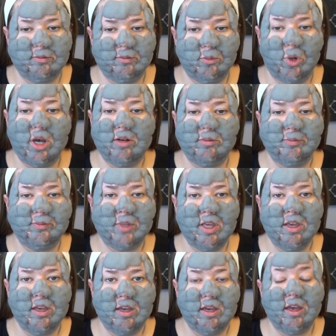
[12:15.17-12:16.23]
Well,
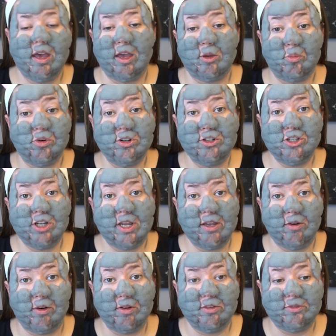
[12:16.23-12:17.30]
I
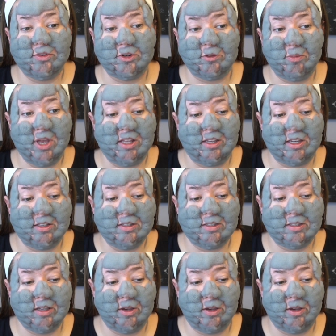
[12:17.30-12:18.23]
appreciate all of your opinions.